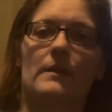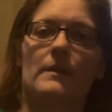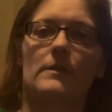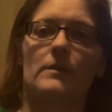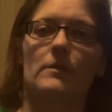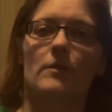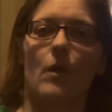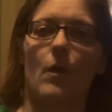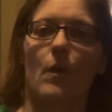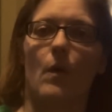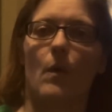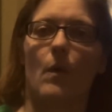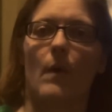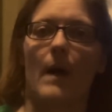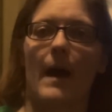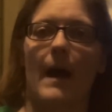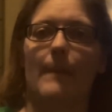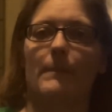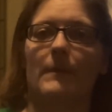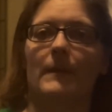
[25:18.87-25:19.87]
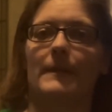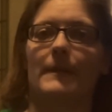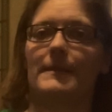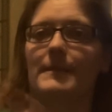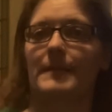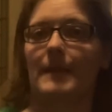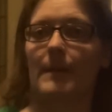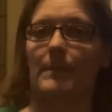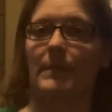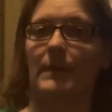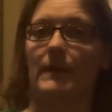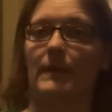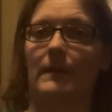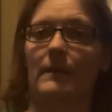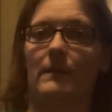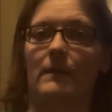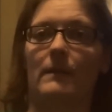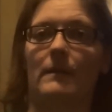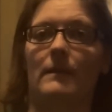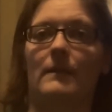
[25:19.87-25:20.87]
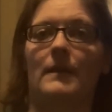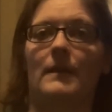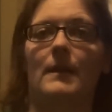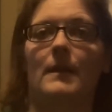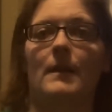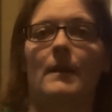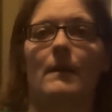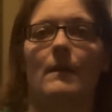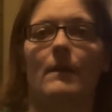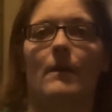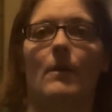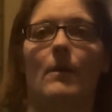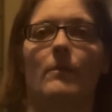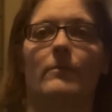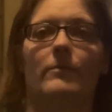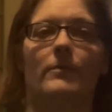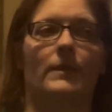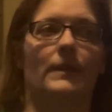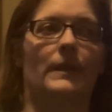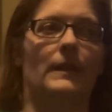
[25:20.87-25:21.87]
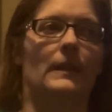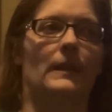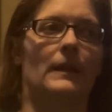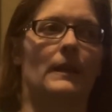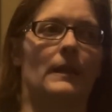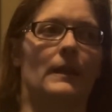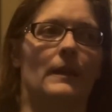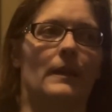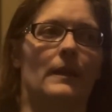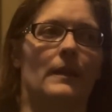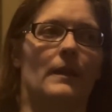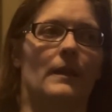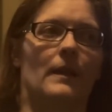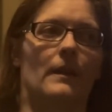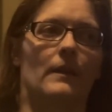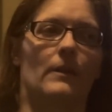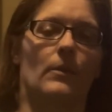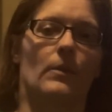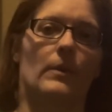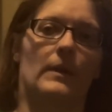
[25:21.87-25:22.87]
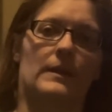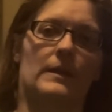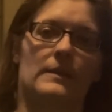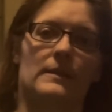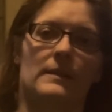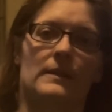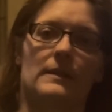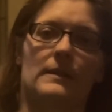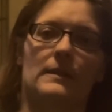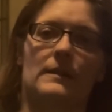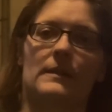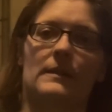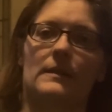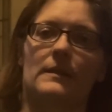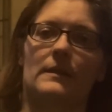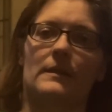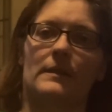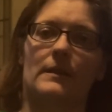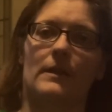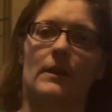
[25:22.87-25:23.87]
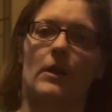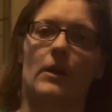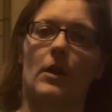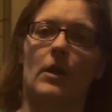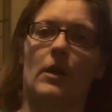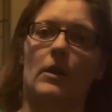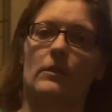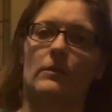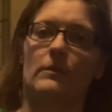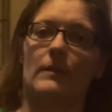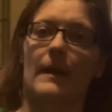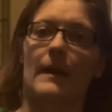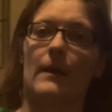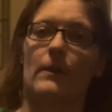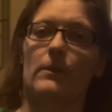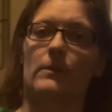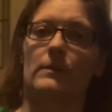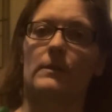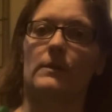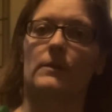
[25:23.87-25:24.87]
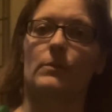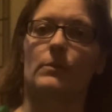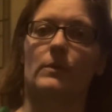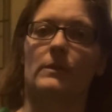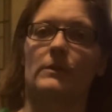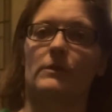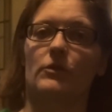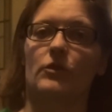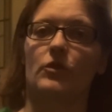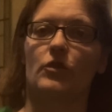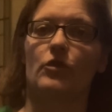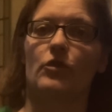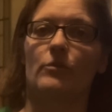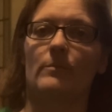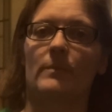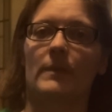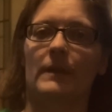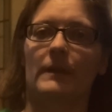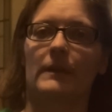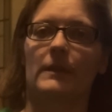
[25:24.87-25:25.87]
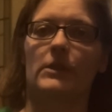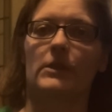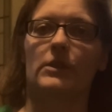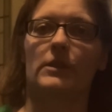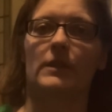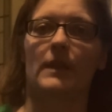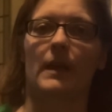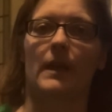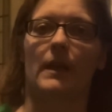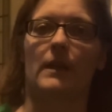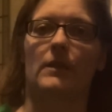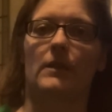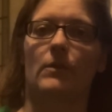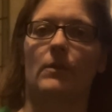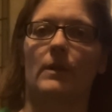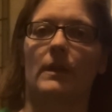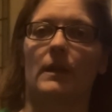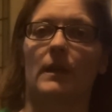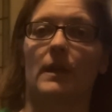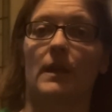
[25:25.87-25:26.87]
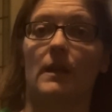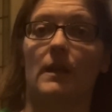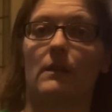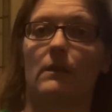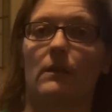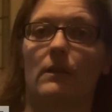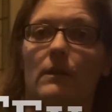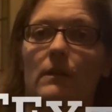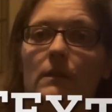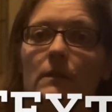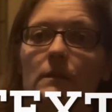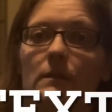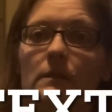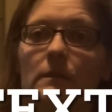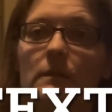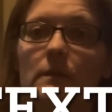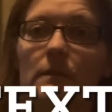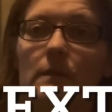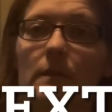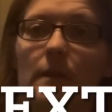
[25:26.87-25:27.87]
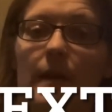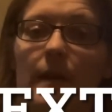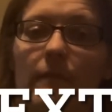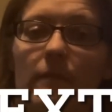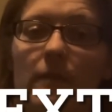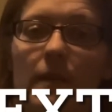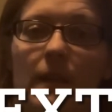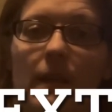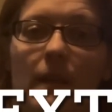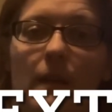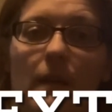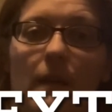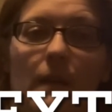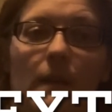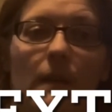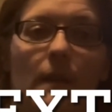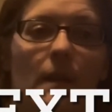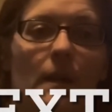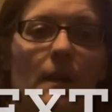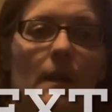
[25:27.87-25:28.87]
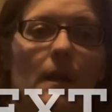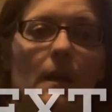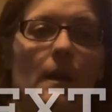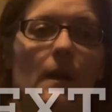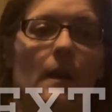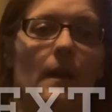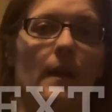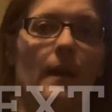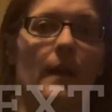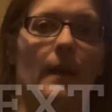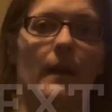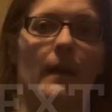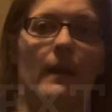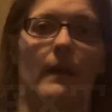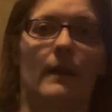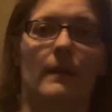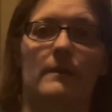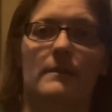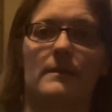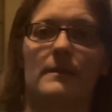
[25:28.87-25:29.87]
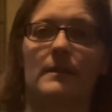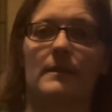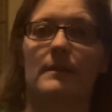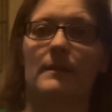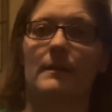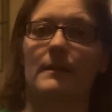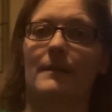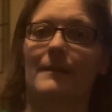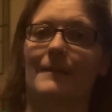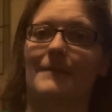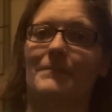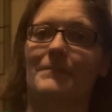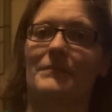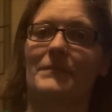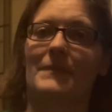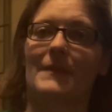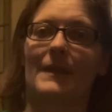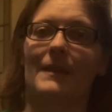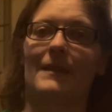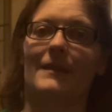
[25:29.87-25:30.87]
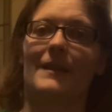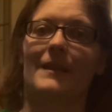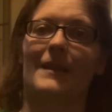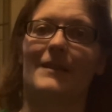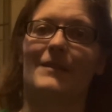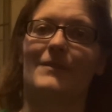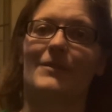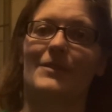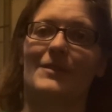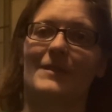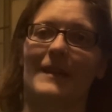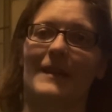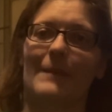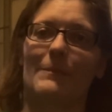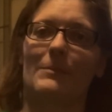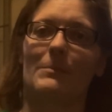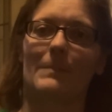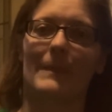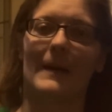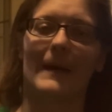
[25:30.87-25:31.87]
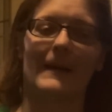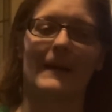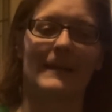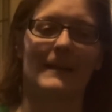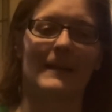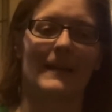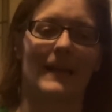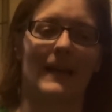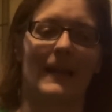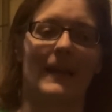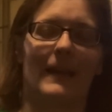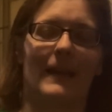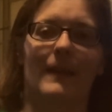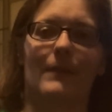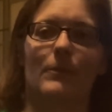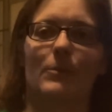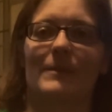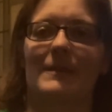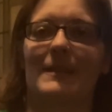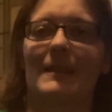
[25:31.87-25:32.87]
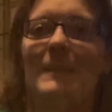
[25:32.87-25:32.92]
So I'm gonna stop it here. Hopefully the noises all around weren't too much and you can hear everything. And thanks for stopping by, and we'll see you